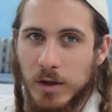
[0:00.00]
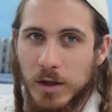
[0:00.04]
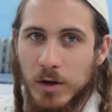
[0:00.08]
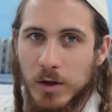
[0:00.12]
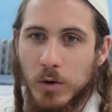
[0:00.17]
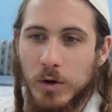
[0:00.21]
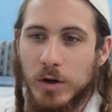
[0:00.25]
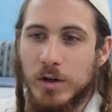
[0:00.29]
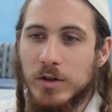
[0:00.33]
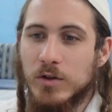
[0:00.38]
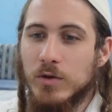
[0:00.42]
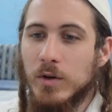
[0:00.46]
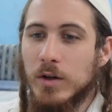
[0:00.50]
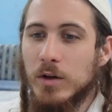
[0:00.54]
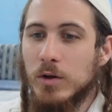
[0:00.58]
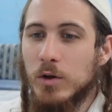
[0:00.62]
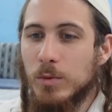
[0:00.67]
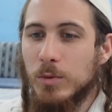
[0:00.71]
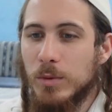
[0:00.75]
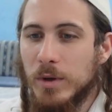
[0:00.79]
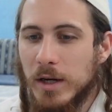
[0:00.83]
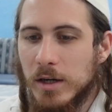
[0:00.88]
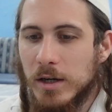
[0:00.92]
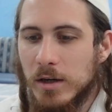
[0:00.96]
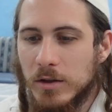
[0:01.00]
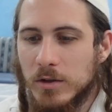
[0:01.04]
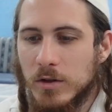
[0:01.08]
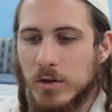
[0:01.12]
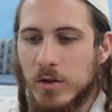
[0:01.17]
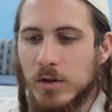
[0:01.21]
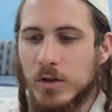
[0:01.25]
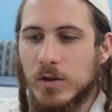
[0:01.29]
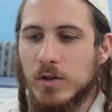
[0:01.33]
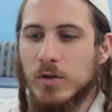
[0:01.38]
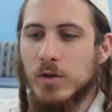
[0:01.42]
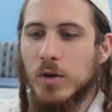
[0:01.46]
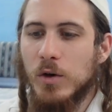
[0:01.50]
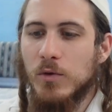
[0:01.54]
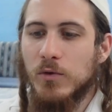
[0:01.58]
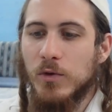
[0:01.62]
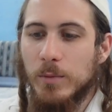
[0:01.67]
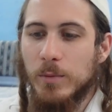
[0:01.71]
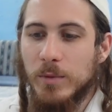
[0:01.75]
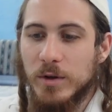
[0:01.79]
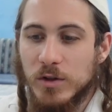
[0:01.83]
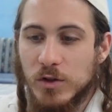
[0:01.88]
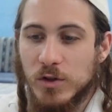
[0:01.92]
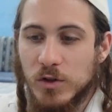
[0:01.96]
order to illuminate unto the soul
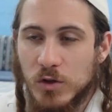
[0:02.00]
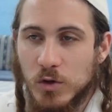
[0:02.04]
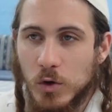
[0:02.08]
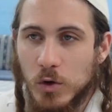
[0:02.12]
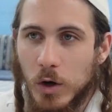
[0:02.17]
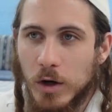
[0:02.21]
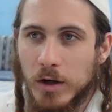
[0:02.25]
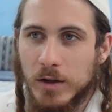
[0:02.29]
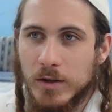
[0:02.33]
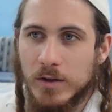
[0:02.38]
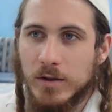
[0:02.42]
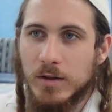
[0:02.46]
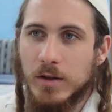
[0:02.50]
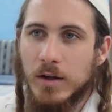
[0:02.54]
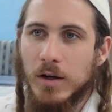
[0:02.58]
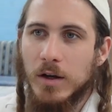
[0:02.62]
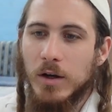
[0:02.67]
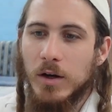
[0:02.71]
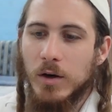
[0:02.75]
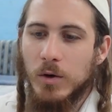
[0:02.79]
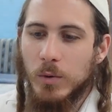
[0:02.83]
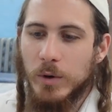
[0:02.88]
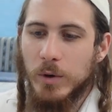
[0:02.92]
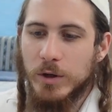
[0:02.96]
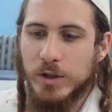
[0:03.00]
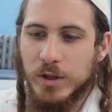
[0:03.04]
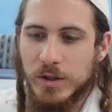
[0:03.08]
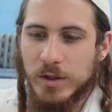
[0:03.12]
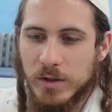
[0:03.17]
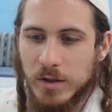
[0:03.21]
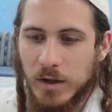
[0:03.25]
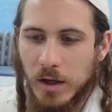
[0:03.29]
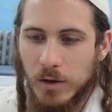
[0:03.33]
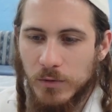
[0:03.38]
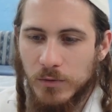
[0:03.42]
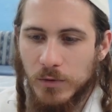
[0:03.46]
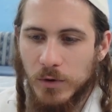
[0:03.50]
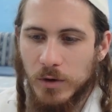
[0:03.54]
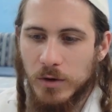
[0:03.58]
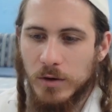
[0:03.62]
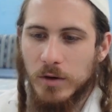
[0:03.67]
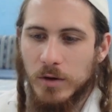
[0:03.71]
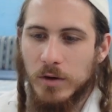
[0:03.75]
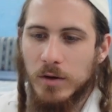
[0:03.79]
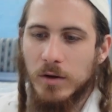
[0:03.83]
from its source, which is kavod,